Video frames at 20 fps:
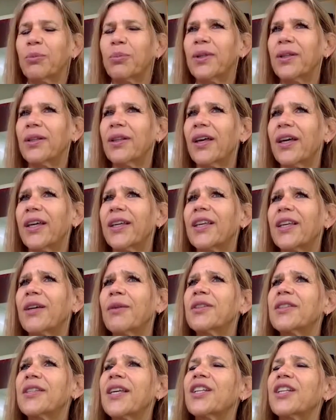be like.
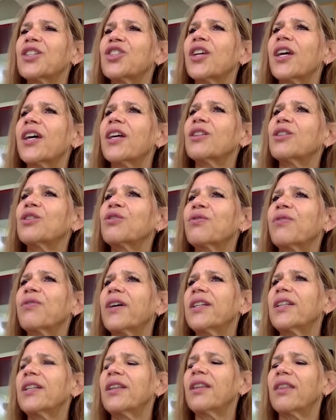Is that a challenge
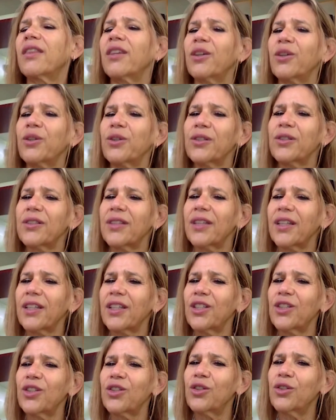finding theaters that
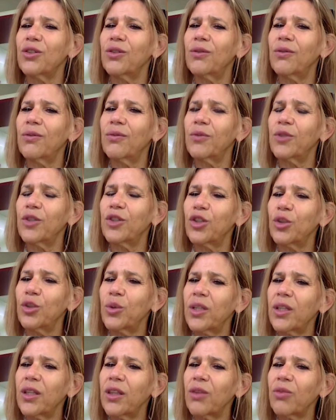can do
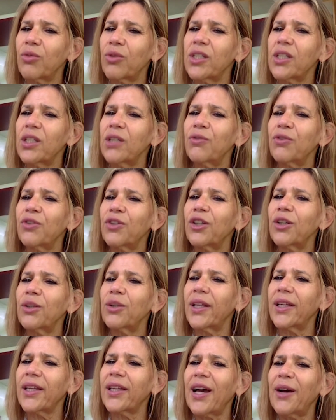it in 3D for you?
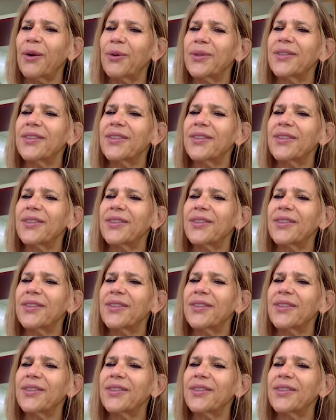Like how